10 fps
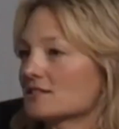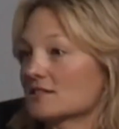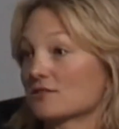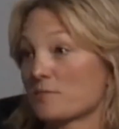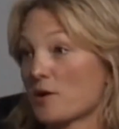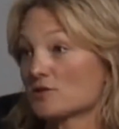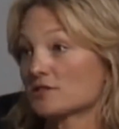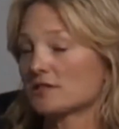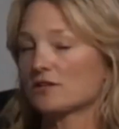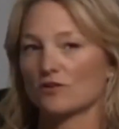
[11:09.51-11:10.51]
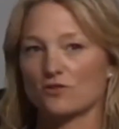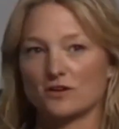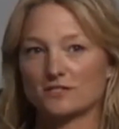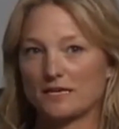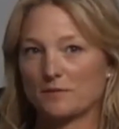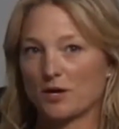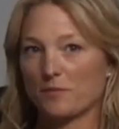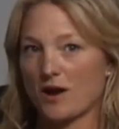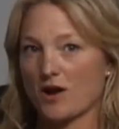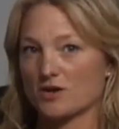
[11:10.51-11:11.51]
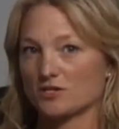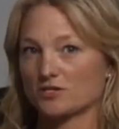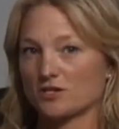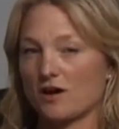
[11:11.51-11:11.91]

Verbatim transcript: us either personally or on our Saint Mary Parish,